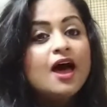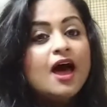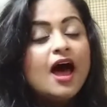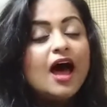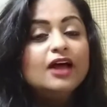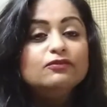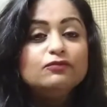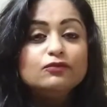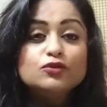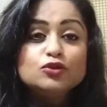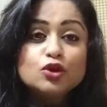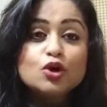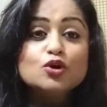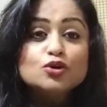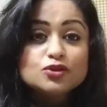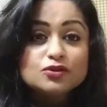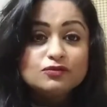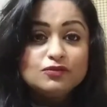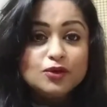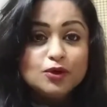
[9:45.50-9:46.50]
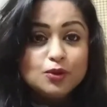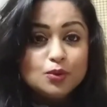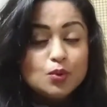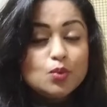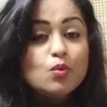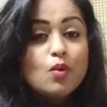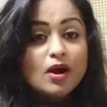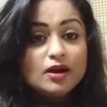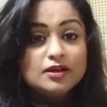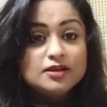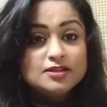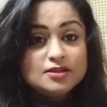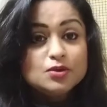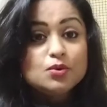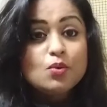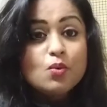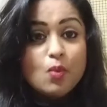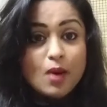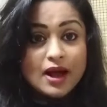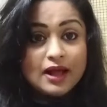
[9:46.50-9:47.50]
And for those of you who want to do
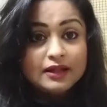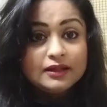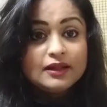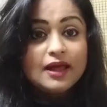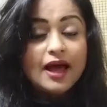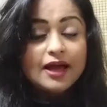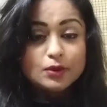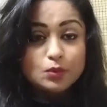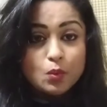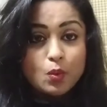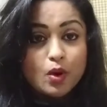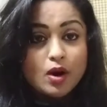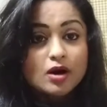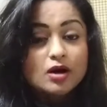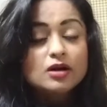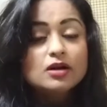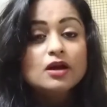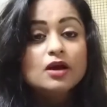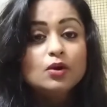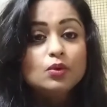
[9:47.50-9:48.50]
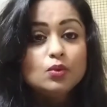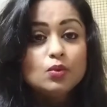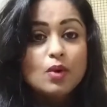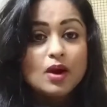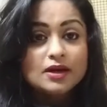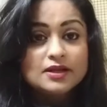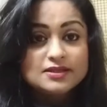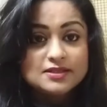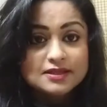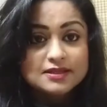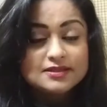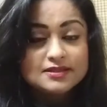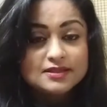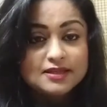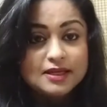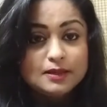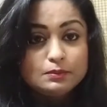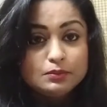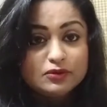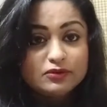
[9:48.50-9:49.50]
well at work, who want to
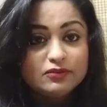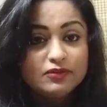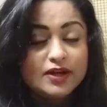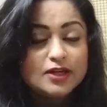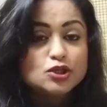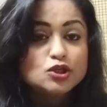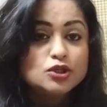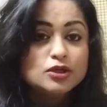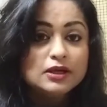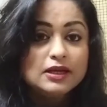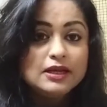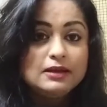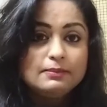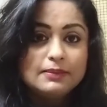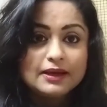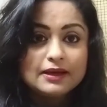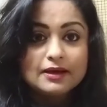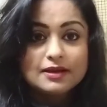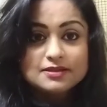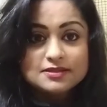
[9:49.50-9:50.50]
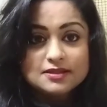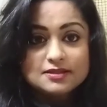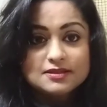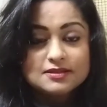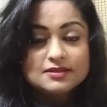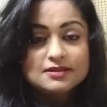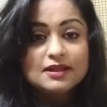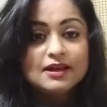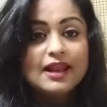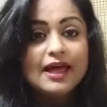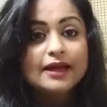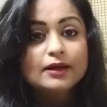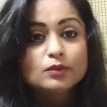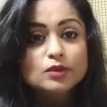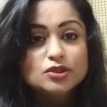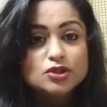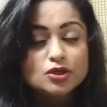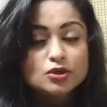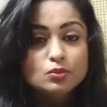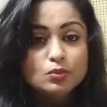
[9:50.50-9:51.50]
succeed professionally, because this is the
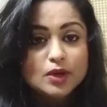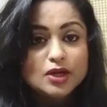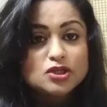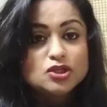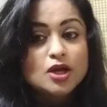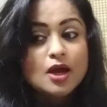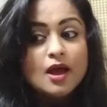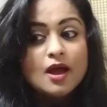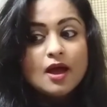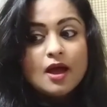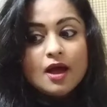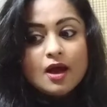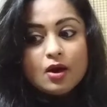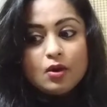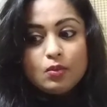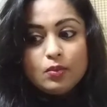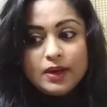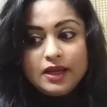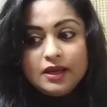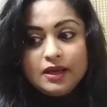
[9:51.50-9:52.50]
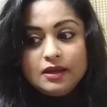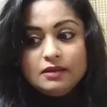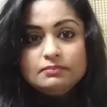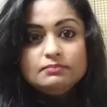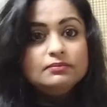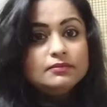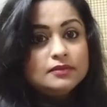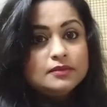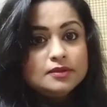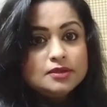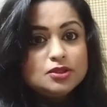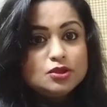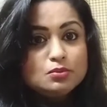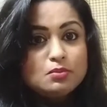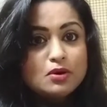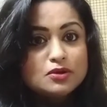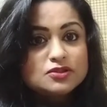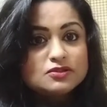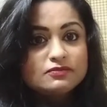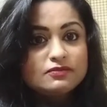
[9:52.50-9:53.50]
language in which we do
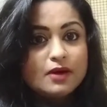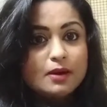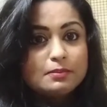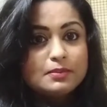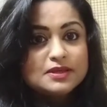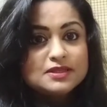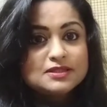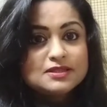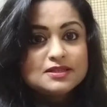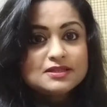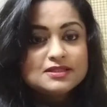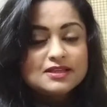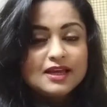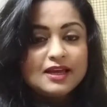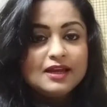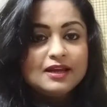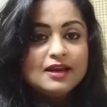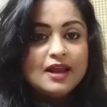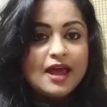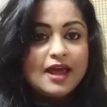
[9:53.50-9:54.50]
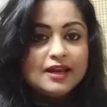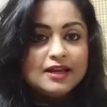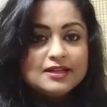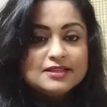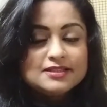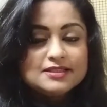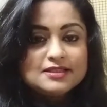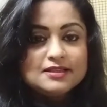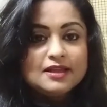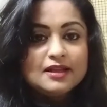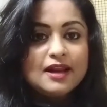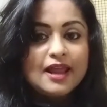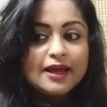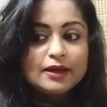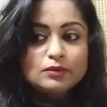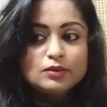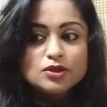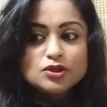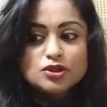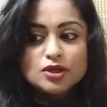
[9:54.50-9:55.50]
most of our business in, and it's the
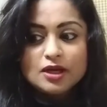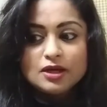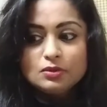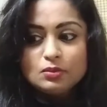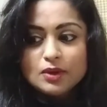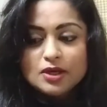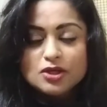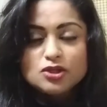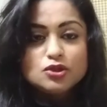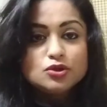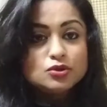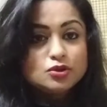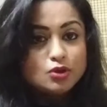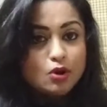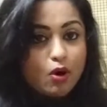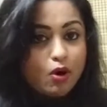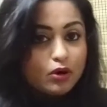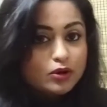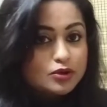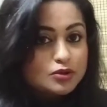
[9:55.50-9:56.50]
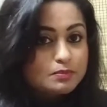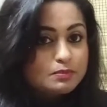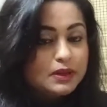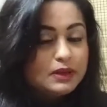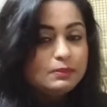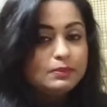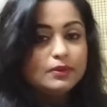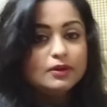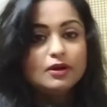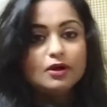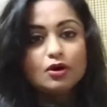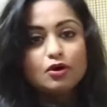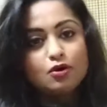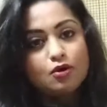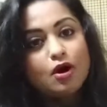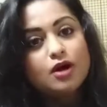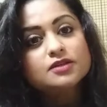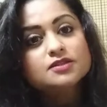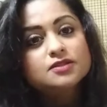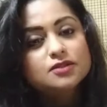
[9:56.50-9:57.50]
language in which you talk to people
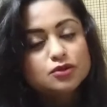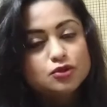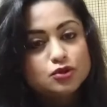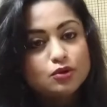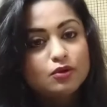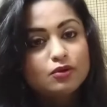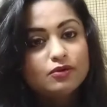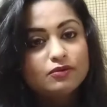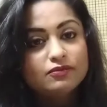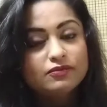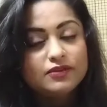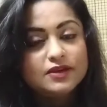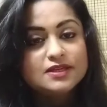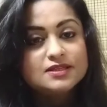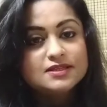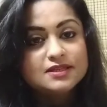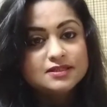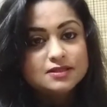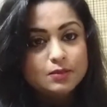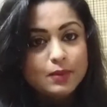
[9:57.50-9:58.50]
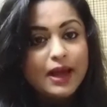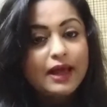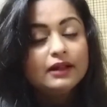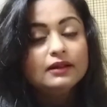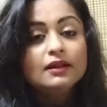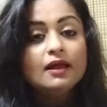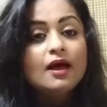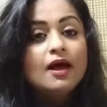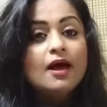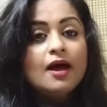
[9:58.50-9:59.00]
across the geographies as well.